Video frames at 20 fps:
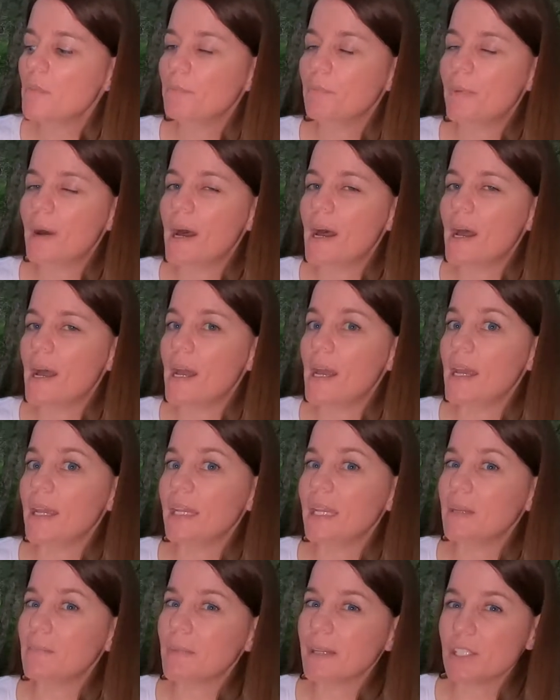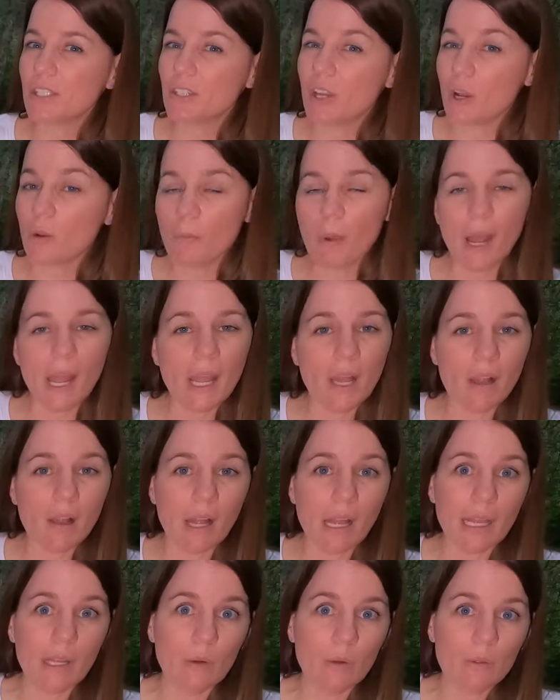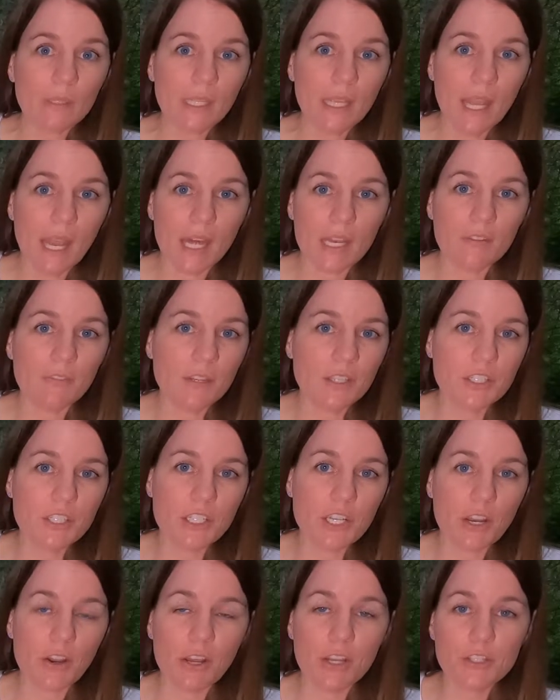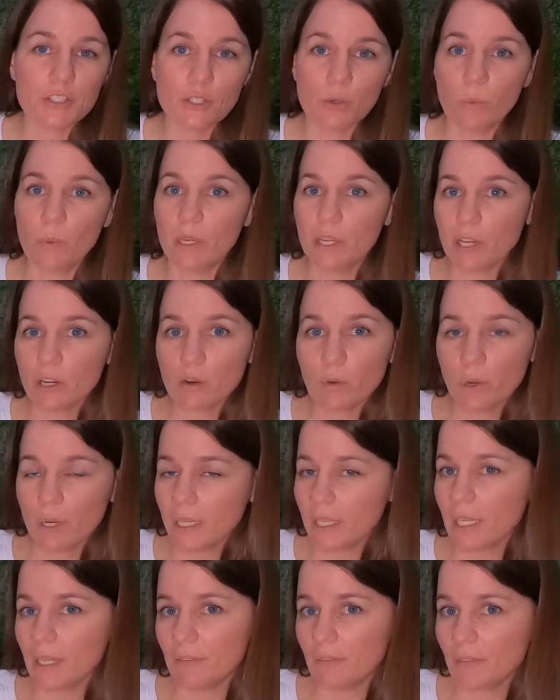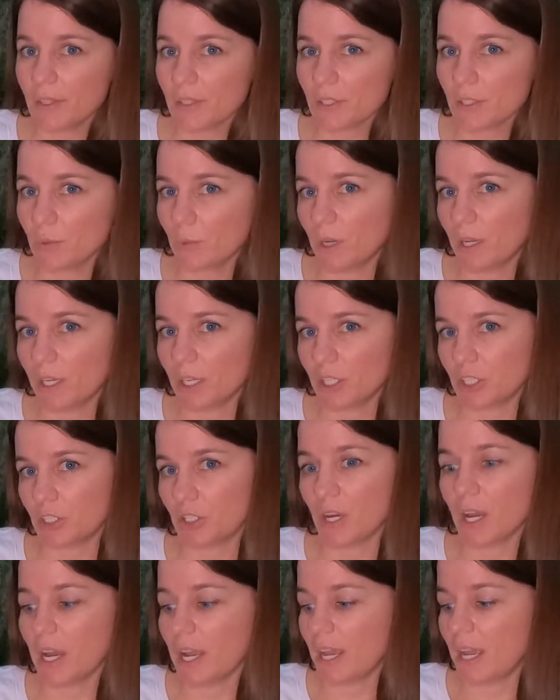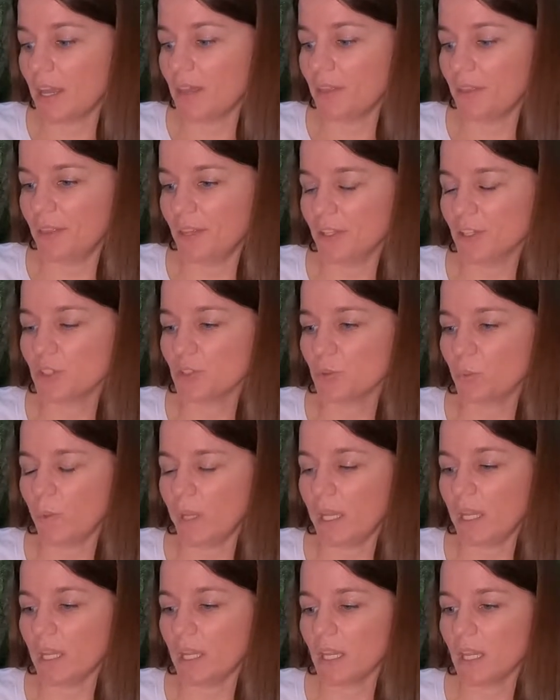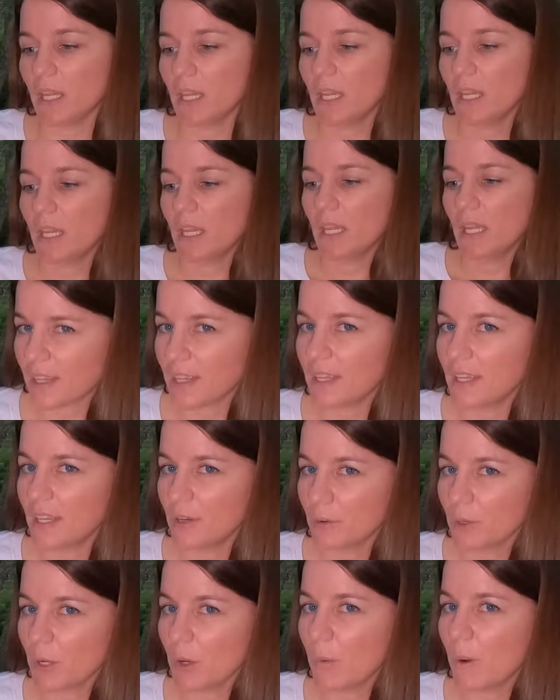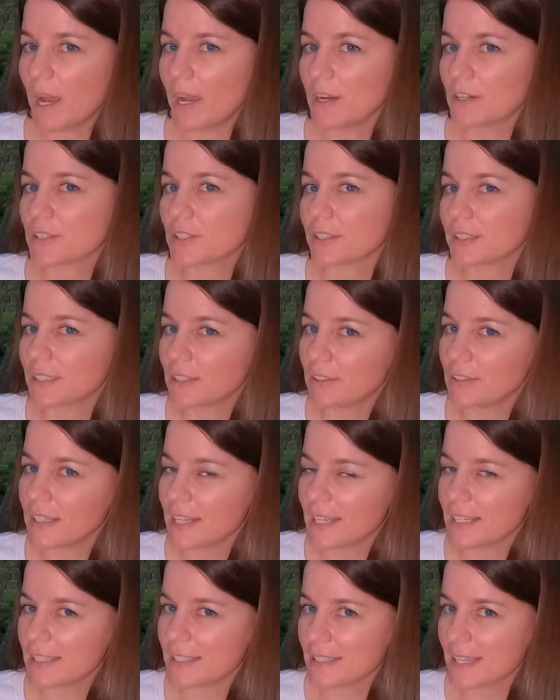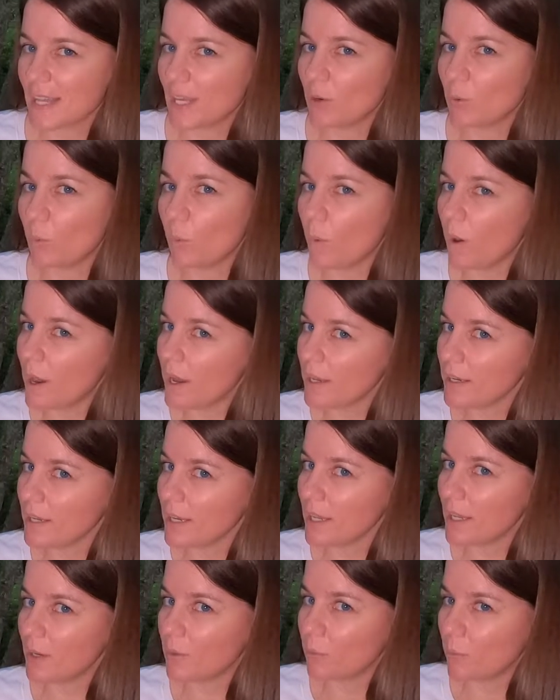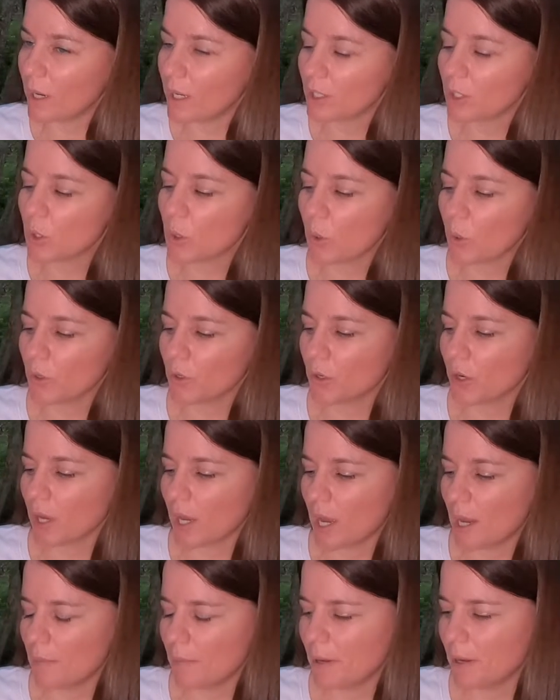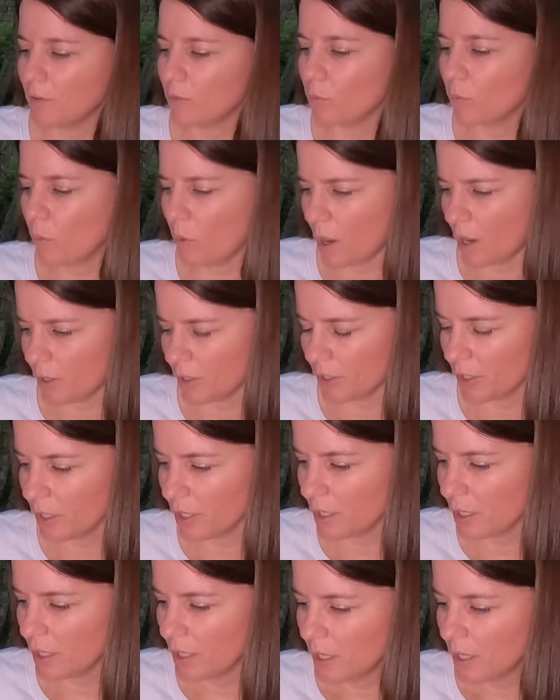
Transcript: but in my stockpile, I only had a vegetarian, so we are going to give this one a try this week. It requires a little less than 1 1/4 cup of water,